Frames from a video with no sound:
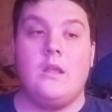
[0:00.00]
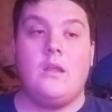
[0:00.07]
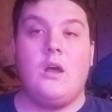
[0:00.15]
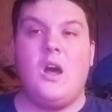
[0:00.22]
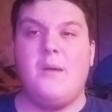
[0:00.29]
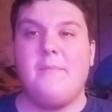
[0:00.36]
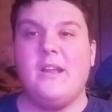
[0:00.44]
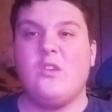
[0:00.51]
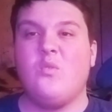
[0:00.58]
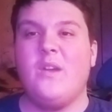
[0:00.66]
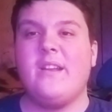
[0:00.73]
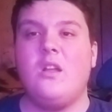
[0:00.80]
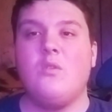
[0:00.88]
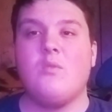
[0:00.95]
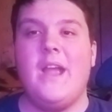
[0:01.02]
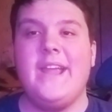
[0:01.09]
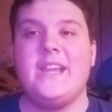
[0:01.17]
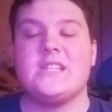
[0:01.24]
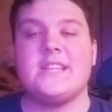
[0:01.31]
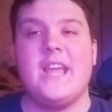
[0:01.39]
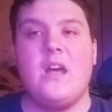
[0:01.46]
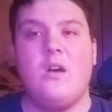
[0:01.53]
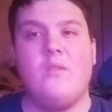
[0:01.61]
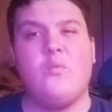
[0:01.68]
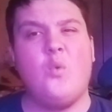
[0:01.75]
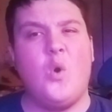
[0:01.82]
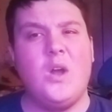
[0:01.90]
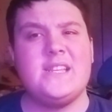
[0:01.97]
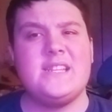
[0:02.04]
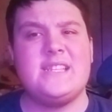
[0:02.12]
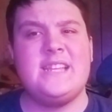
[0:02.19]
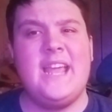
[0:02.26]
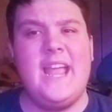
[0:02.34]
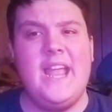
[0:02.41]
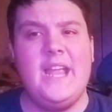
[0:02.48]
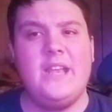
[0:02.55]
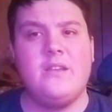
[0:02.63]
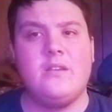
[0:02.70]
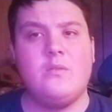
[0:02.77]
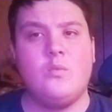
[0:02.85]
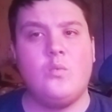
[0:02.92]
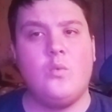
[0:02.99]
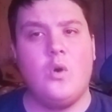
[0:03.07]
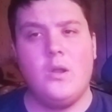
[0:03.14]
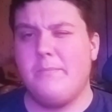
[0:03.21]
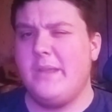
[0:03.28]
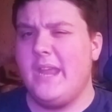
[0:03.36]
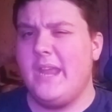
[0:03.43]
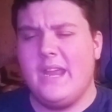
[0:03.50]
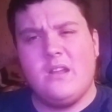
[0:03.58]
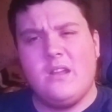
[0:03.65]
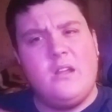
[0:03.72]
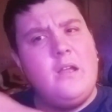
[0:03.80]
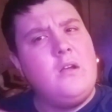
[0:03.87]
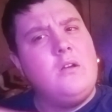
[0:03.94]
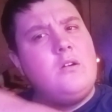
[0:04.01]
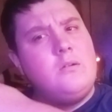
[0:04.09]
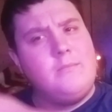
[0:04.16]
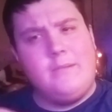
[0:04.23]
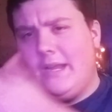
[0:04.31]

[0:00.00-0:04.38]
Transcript: On my quick little ranking scale of 1 to 10, 1 being, oh my